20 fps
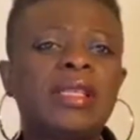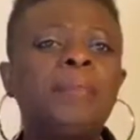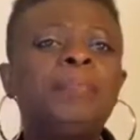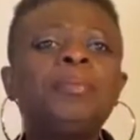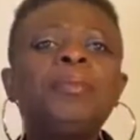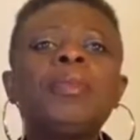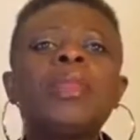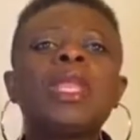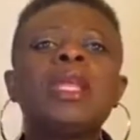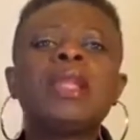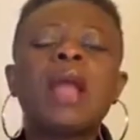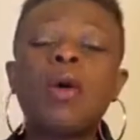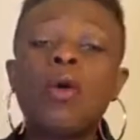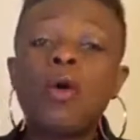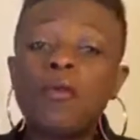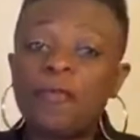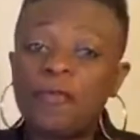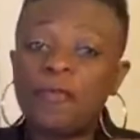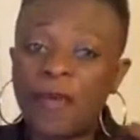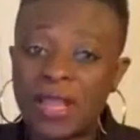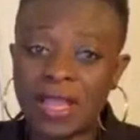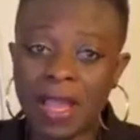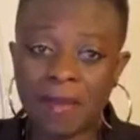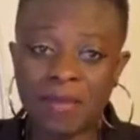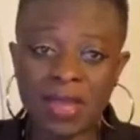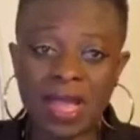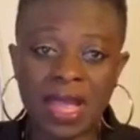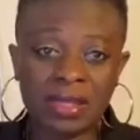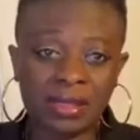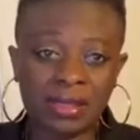No one find a
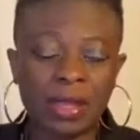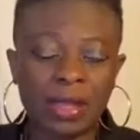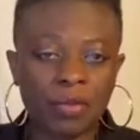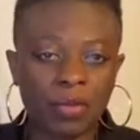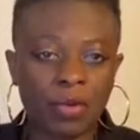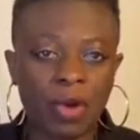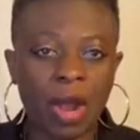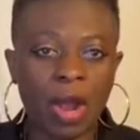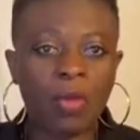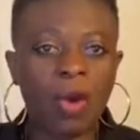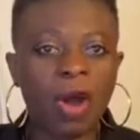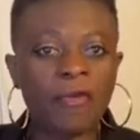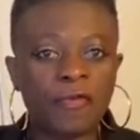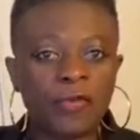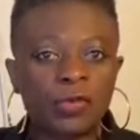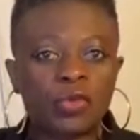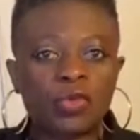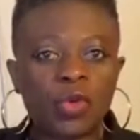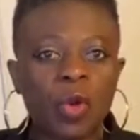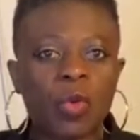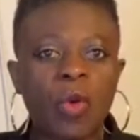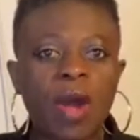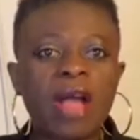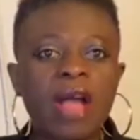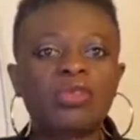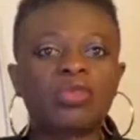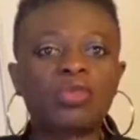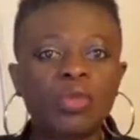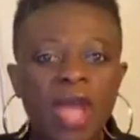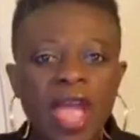mere some crowd or foot to a
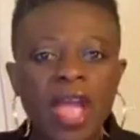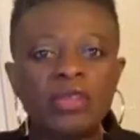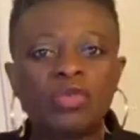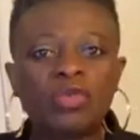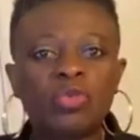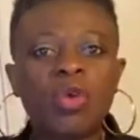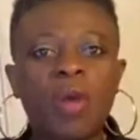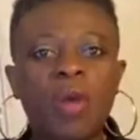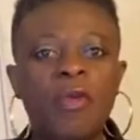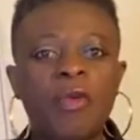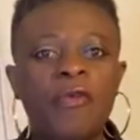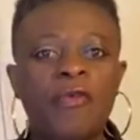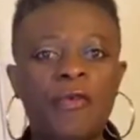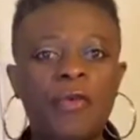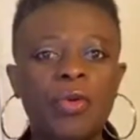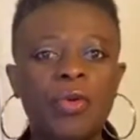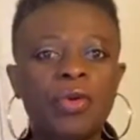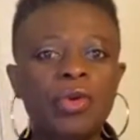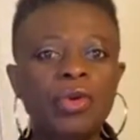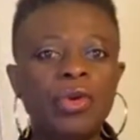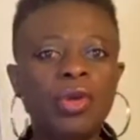quansu and to a muffle.